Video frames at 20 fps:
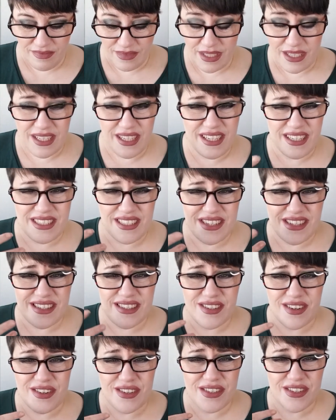it just
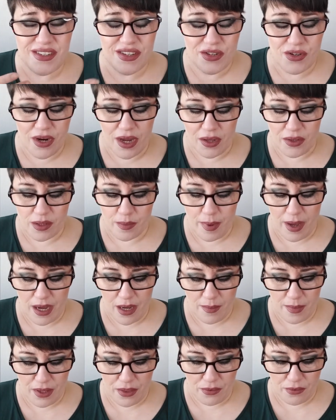starts to dry out the back of
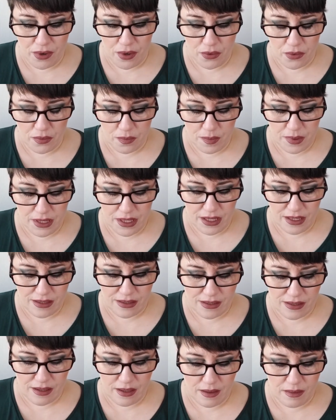my throat
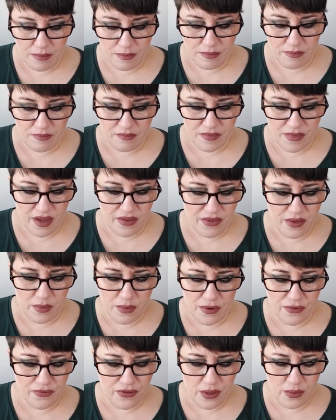because of the
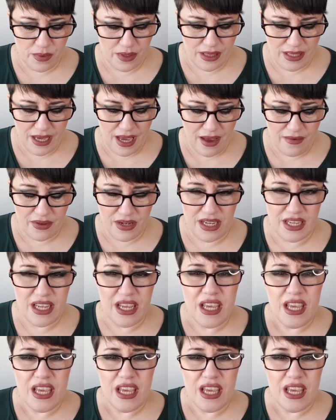perfume that they have in it.